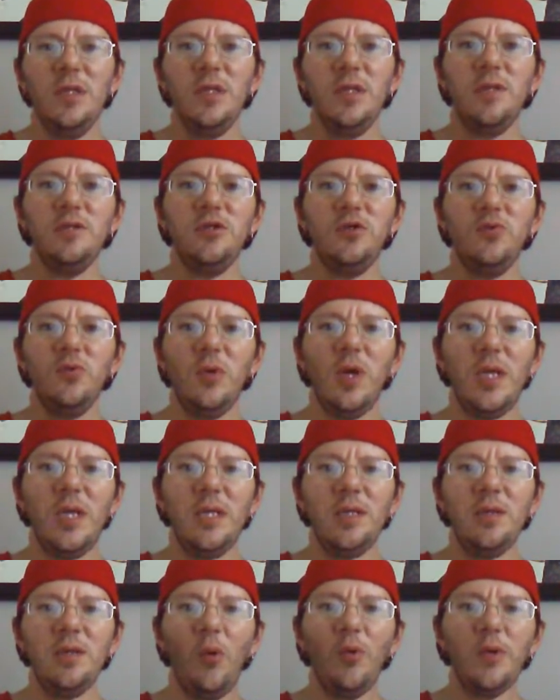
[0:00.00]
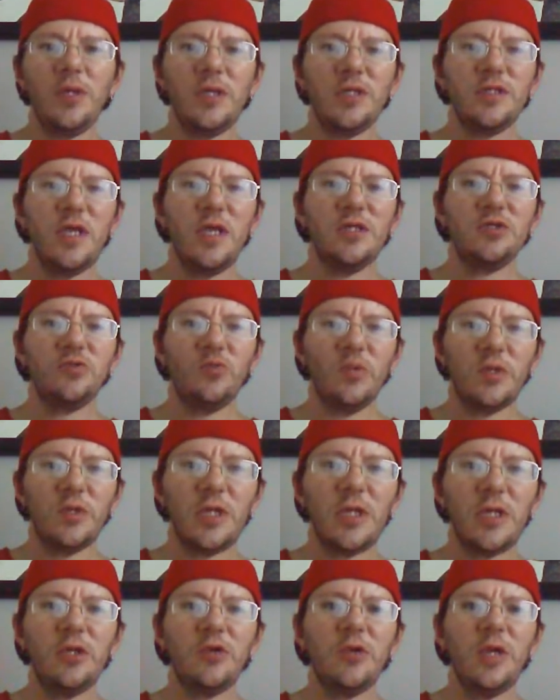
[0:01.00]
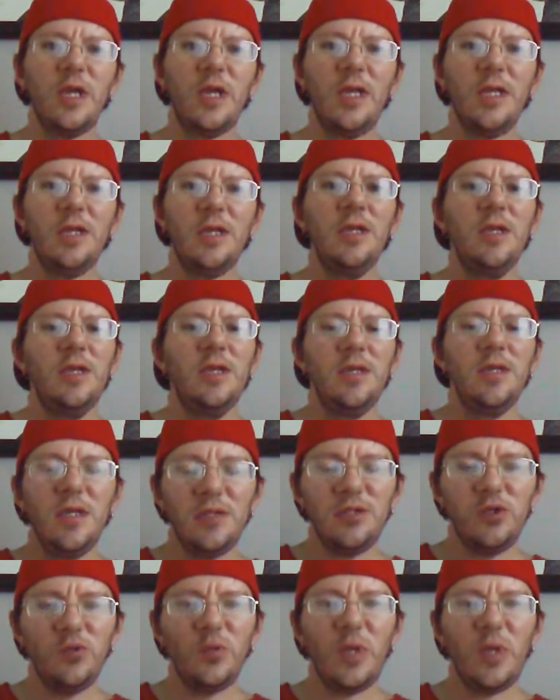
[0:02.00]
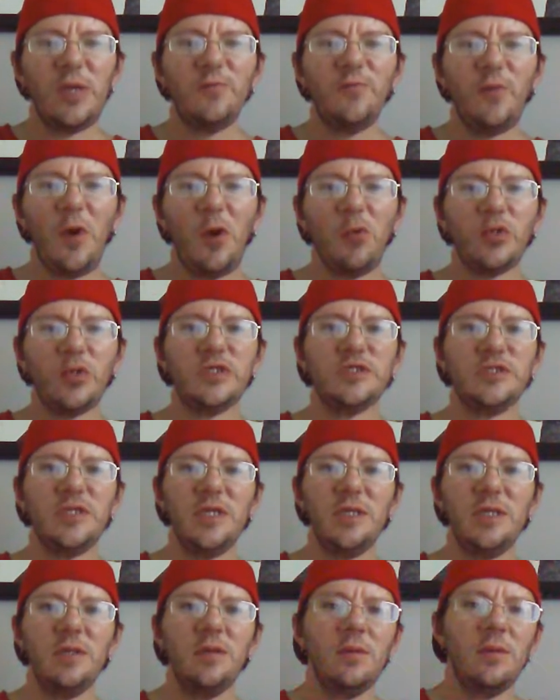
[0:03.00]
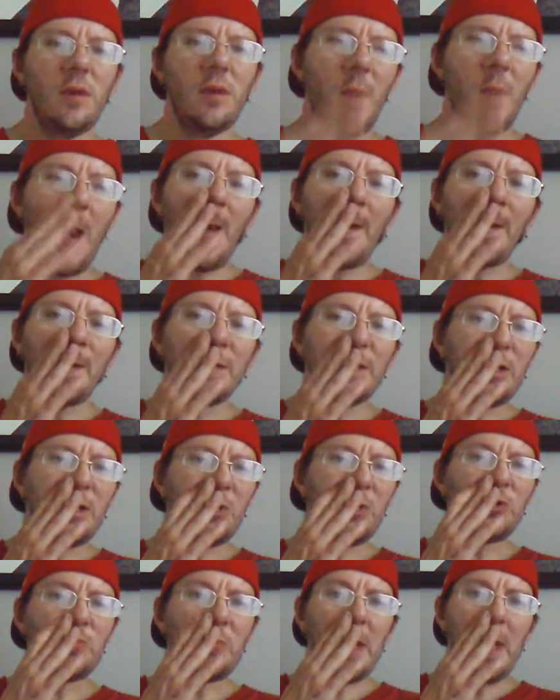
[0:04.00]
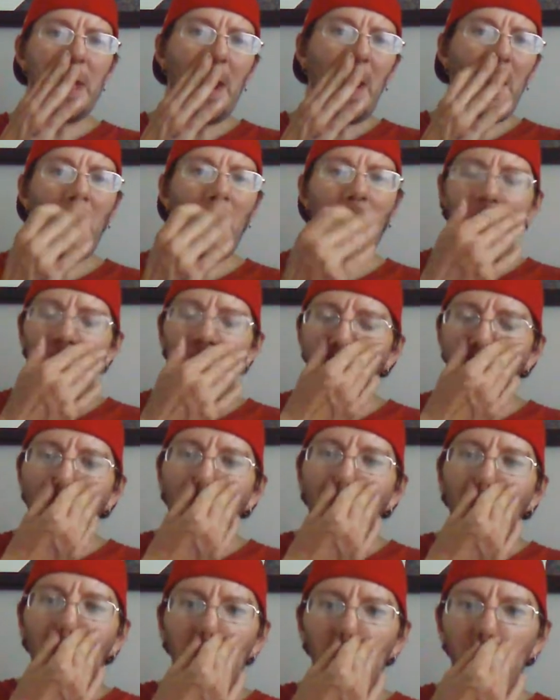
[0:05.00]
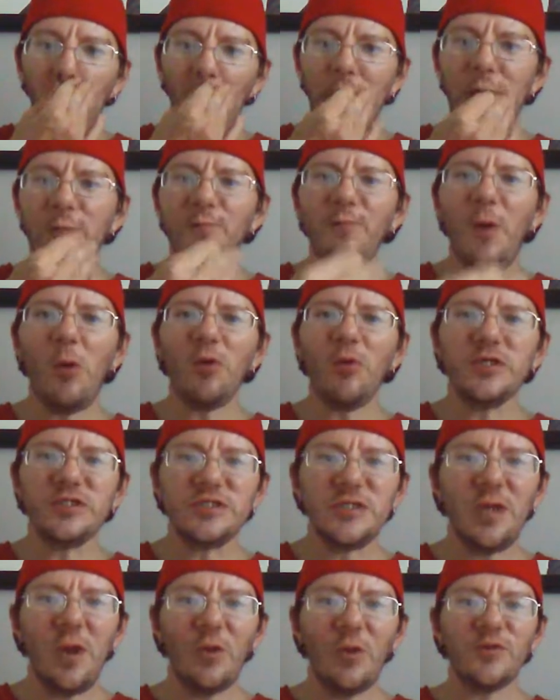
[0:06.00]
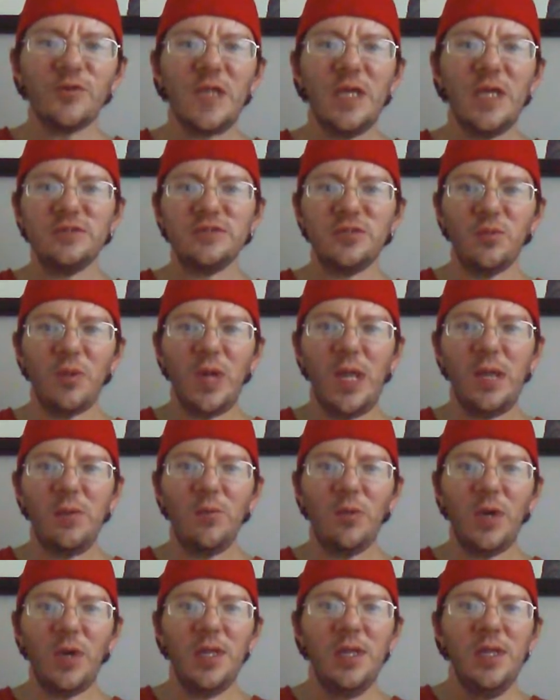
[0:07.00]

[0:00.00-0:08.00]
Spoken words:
And you ain't going at things with a clear head, and you ain't focusing. Excuse me, y'all. You ain't focusing on things the right way.